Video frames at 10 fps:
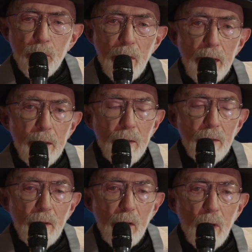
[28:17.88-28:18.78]
quite
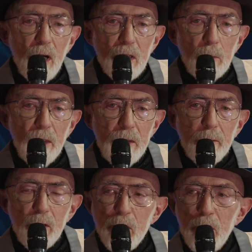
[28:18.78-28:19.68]
remarkable.
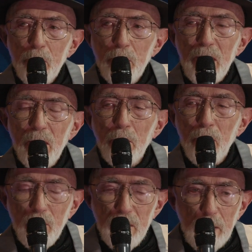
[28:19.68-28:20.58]

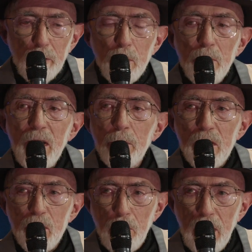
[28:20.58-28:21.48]
Different
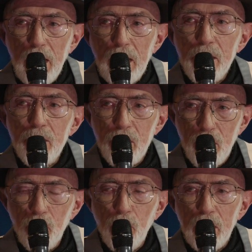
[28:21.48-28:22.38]
people's minds
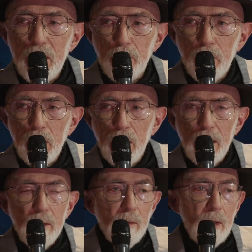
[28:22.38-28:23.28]
work
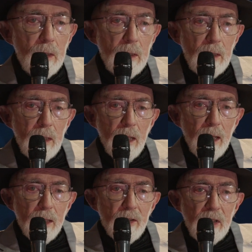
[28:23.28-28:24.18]
differently.
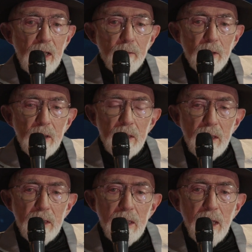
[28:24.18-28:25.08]
Stephen
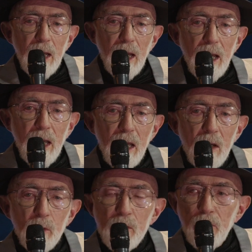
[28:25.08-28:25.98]

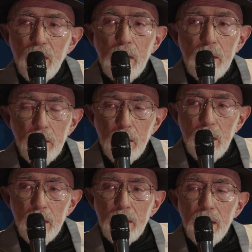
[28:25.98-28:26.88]
was very
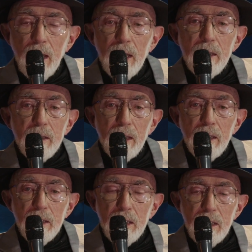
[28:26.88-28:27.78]
good at
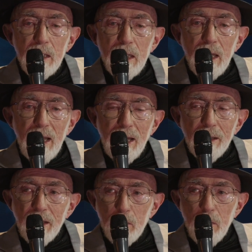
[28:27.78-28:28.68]

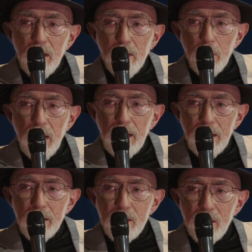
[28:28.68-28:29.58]
elegant
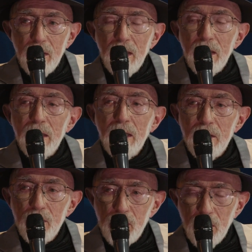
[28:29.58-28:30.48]
mathematics in
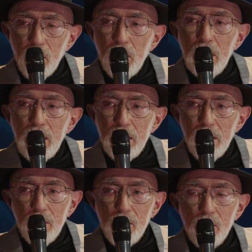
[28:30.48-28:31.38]
his early
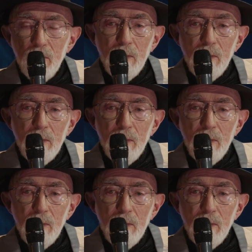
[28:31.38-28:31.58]
years.